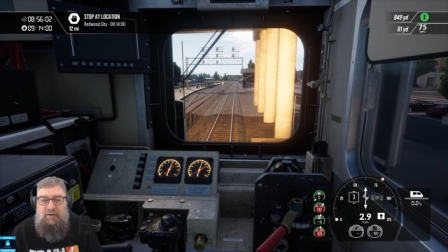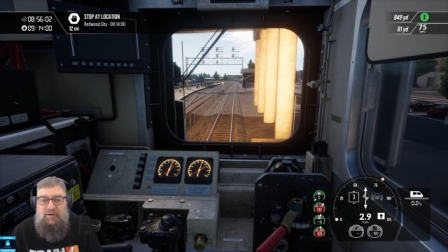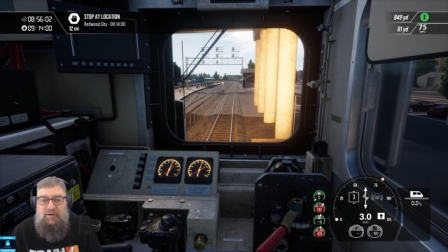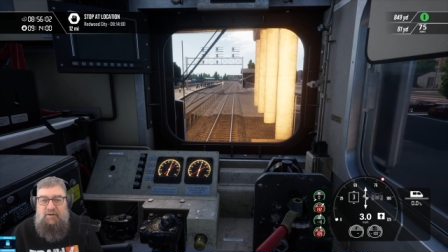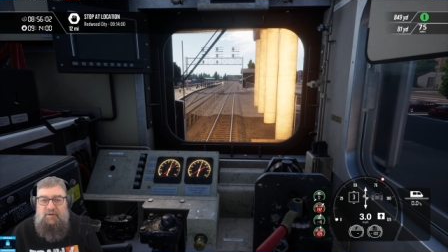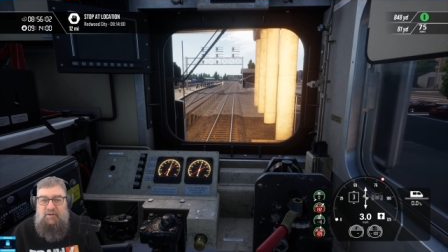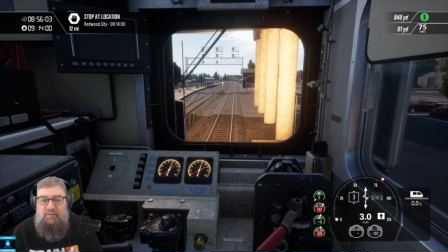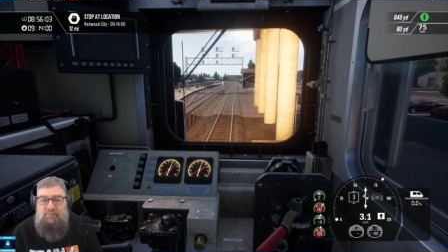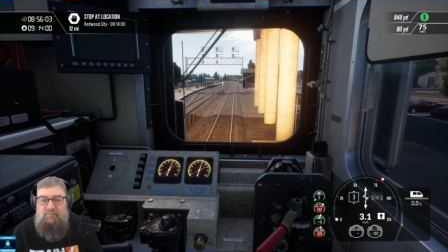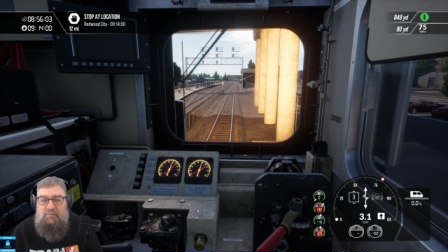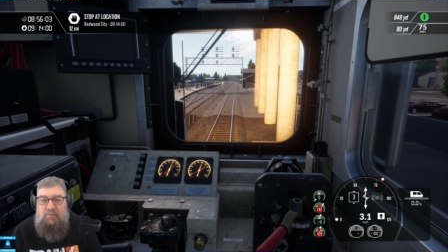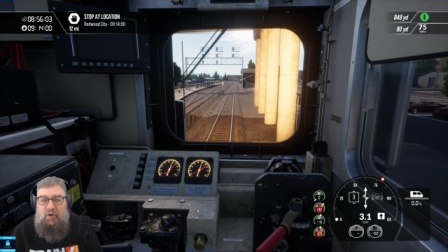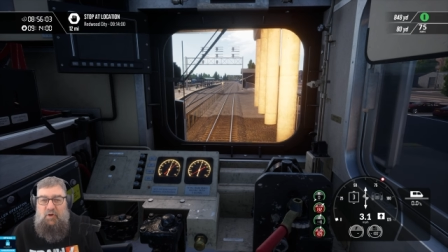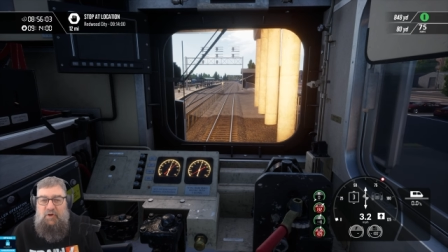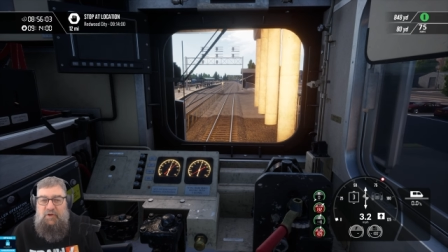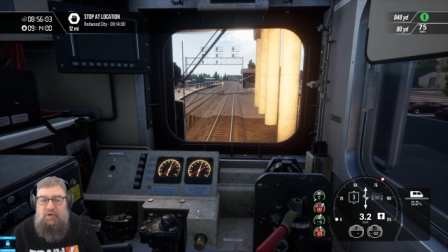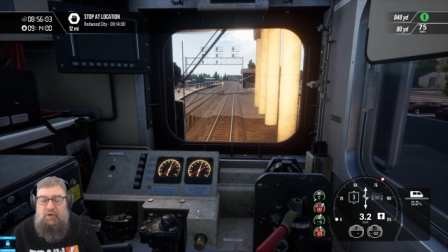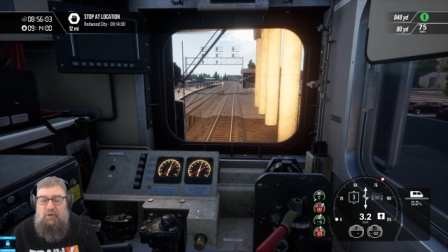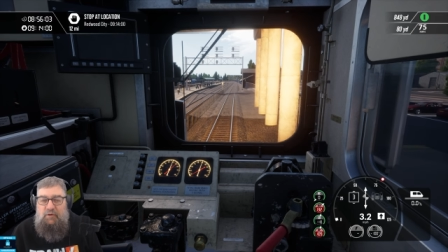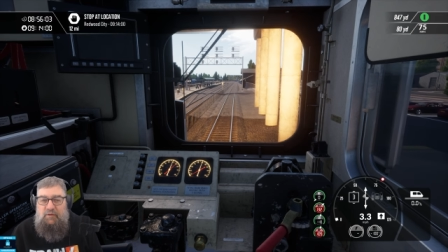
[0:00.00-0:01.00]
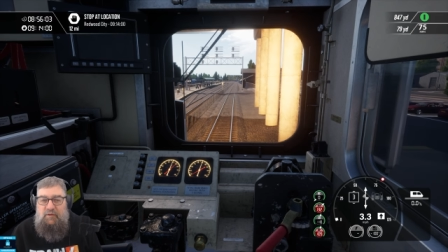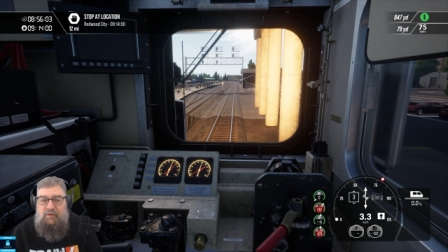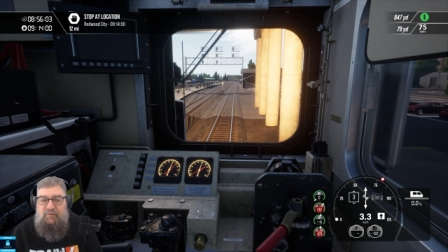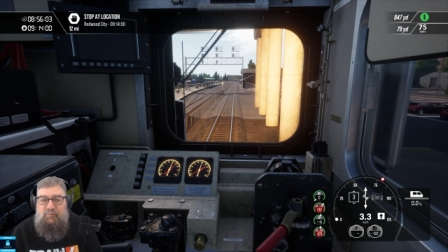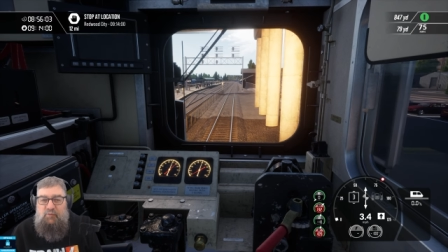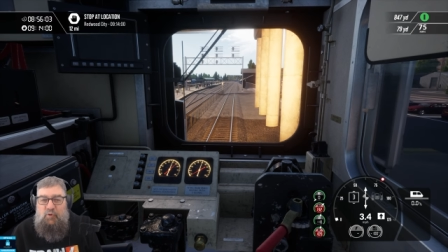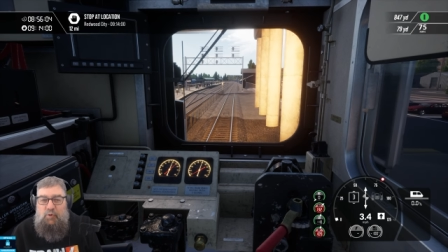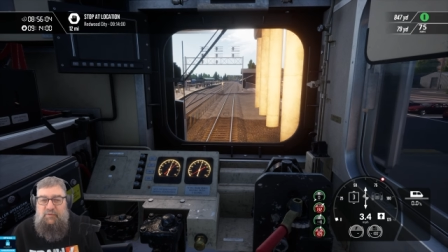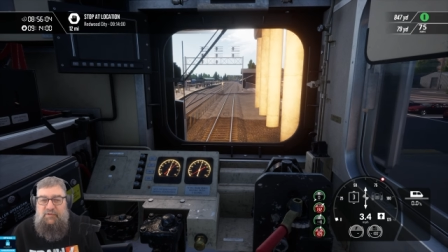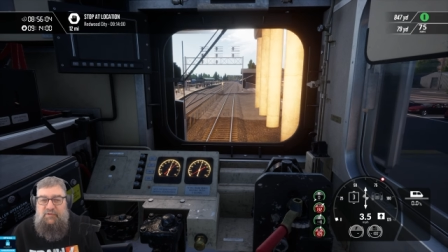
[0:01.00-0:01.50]
I know they've
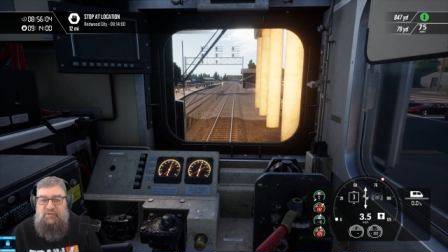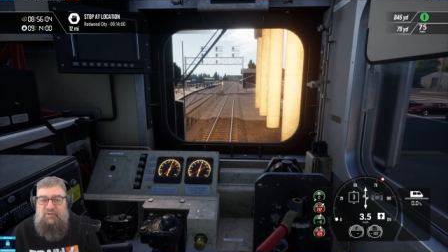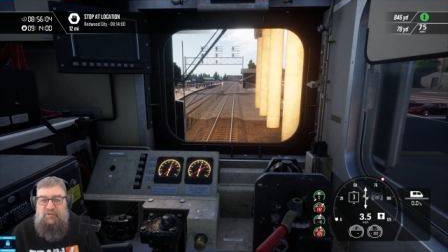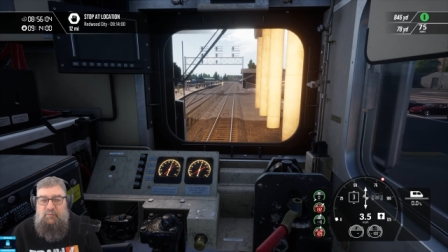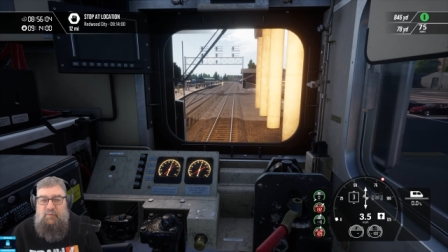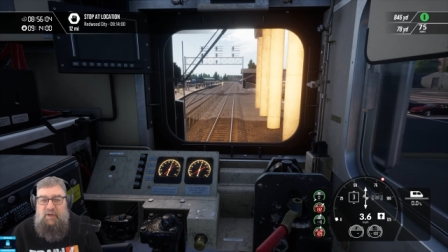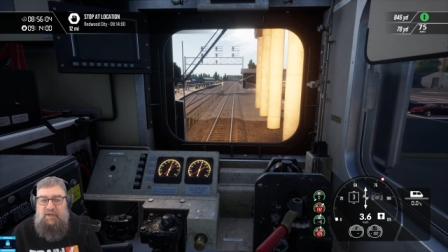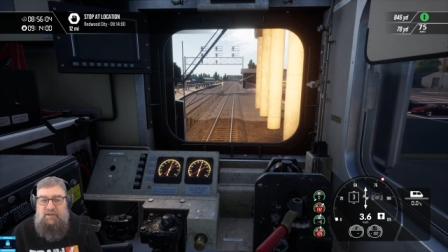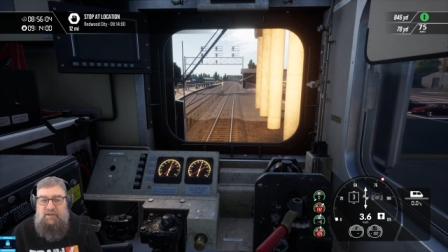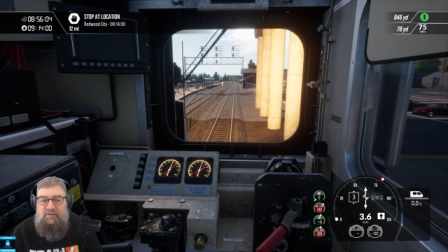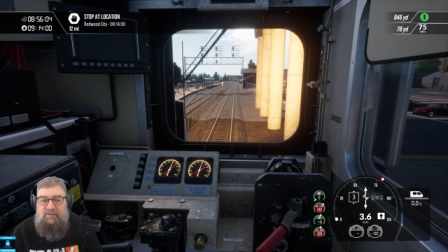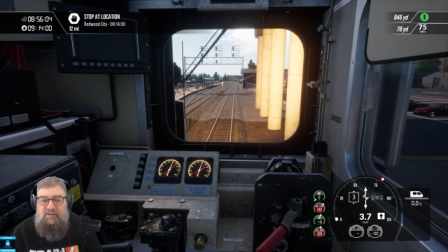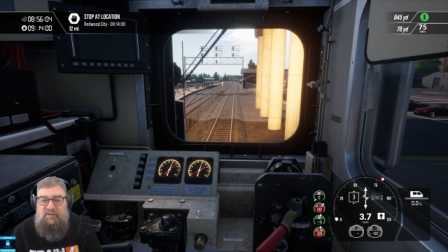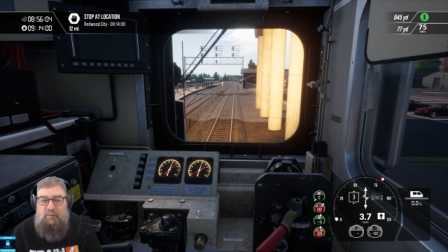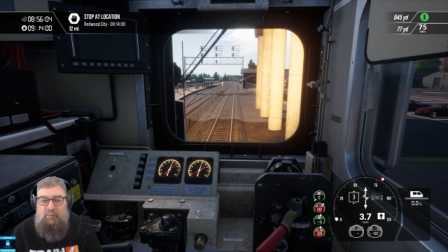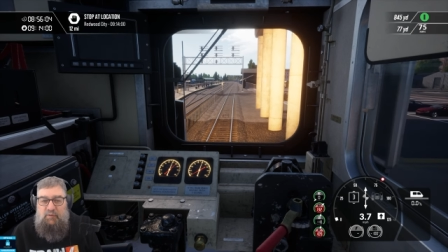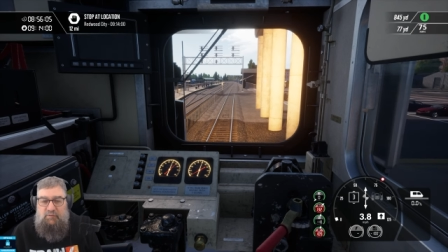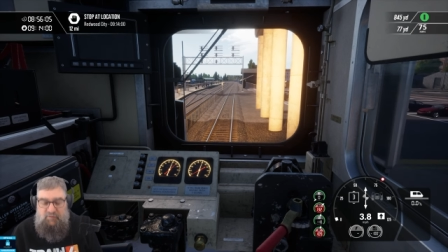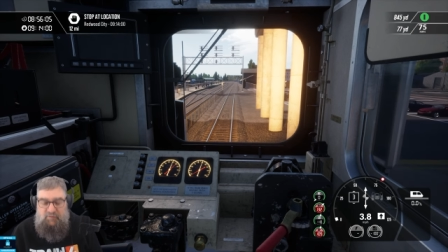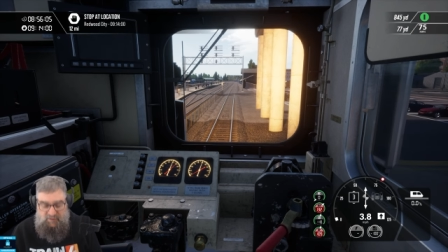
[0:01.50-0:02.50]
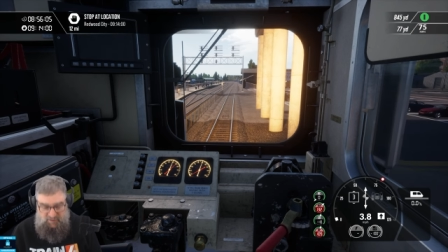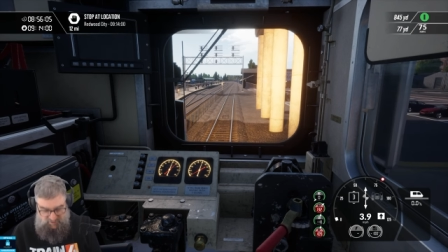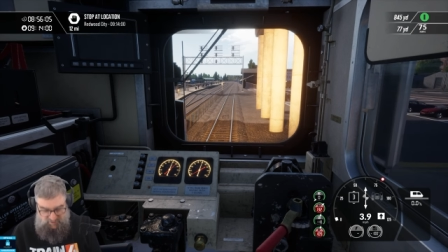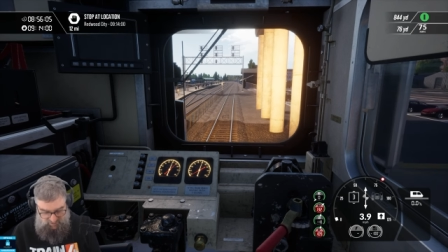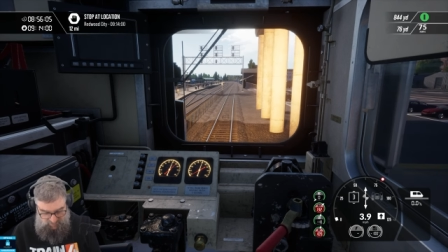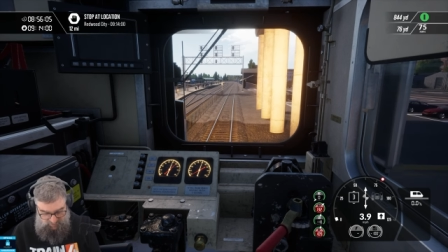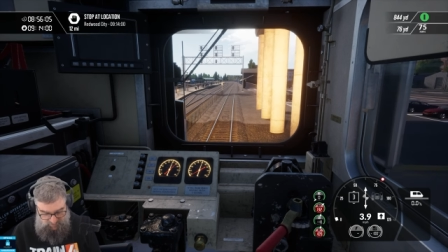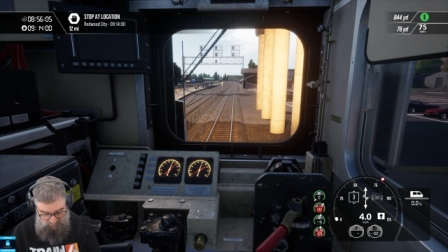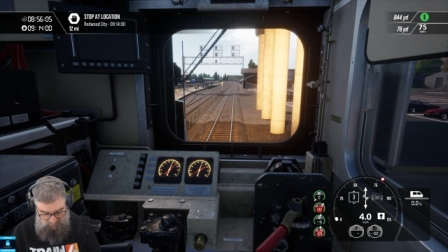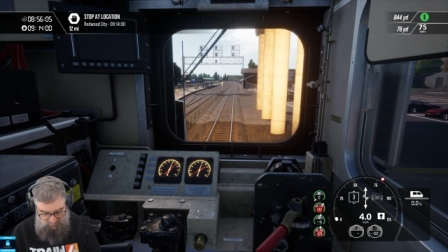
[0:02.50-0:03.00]
promised to make some of the
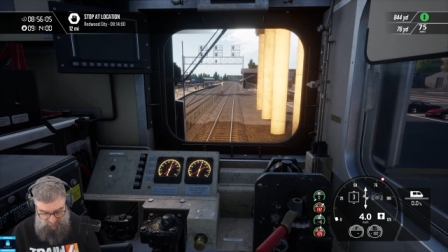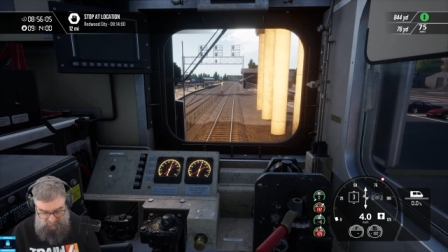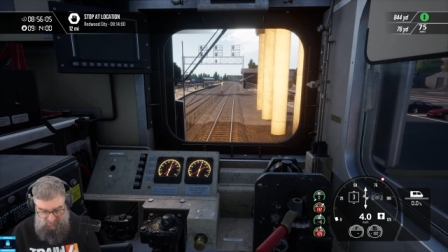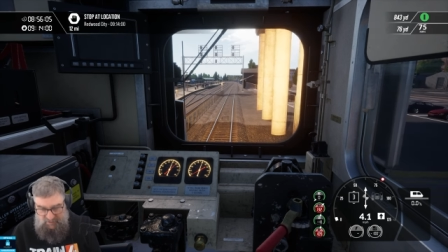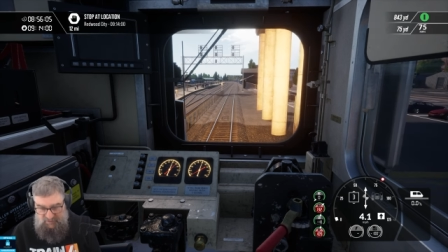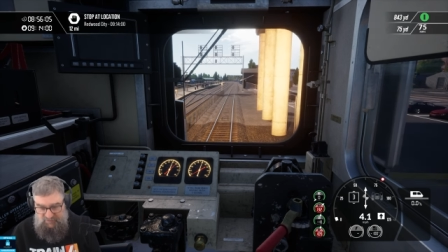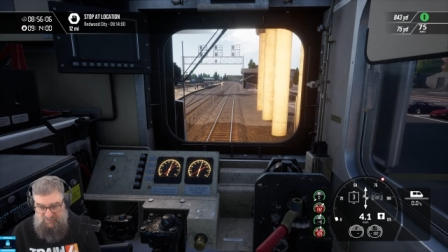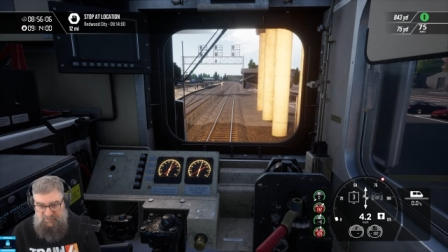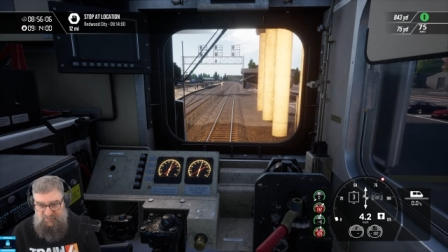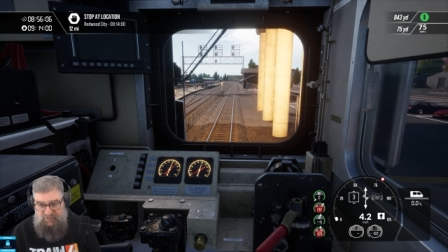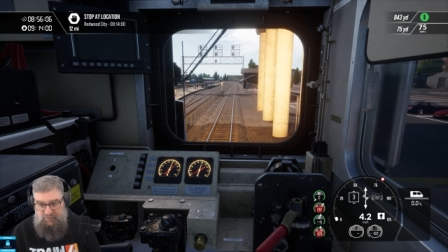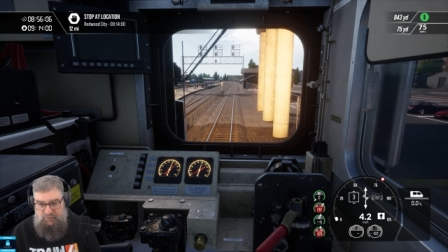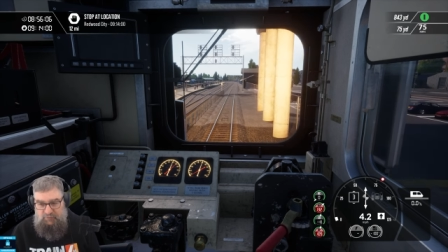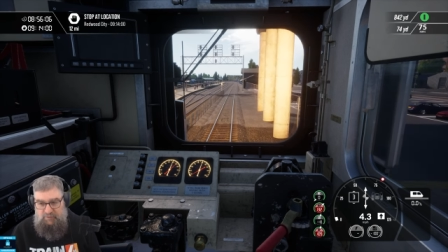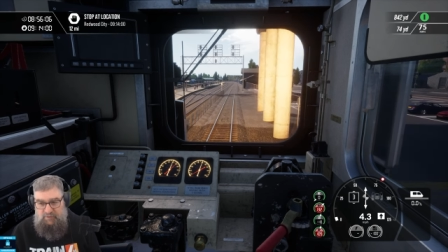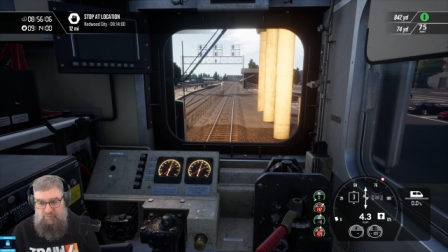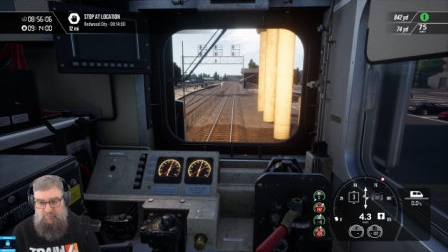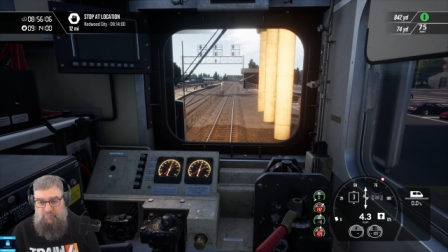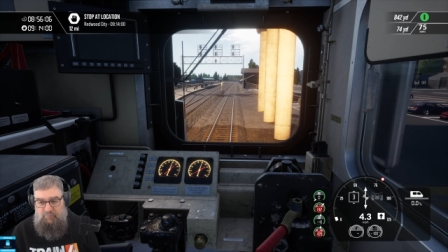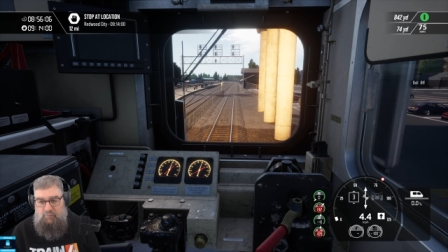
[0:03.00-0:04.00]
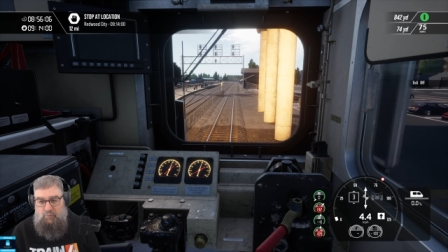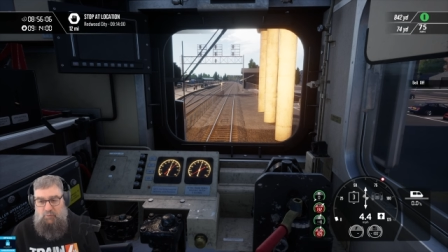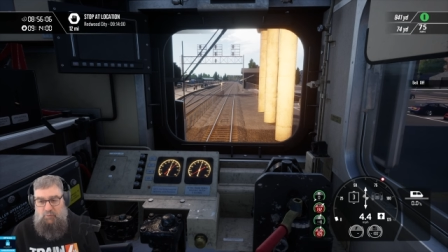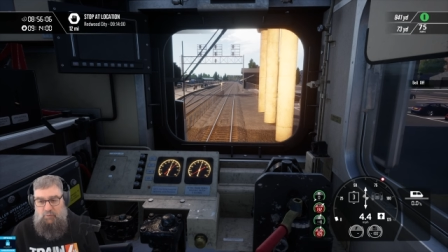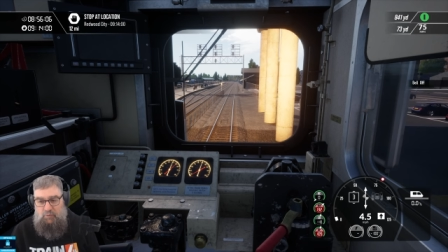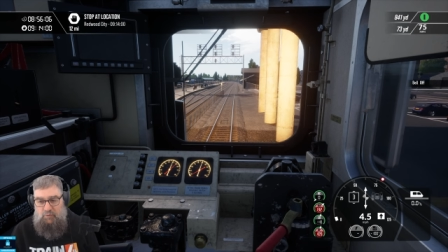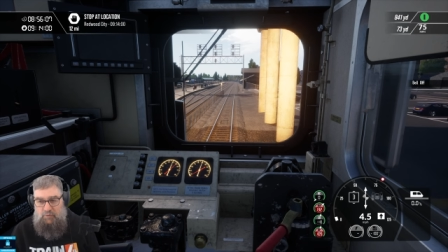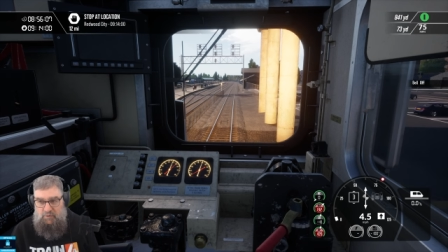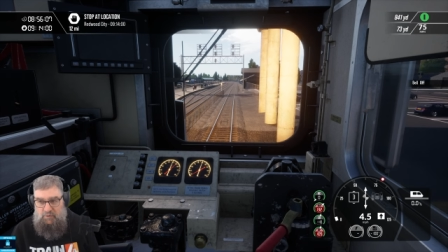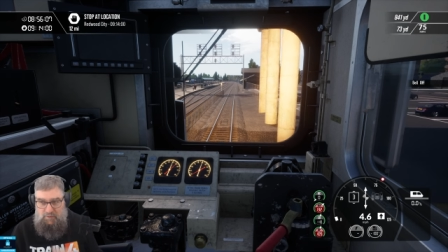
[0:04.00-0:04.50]
updates that are in
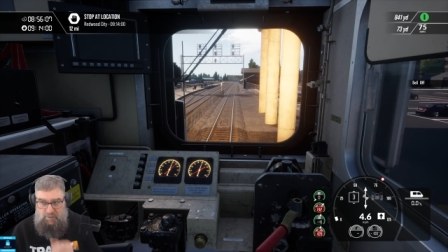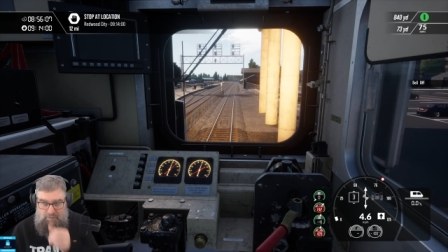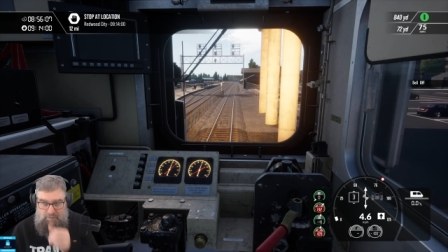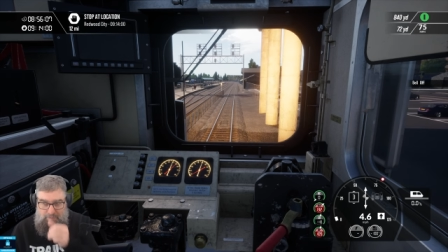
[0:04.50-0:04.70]
4,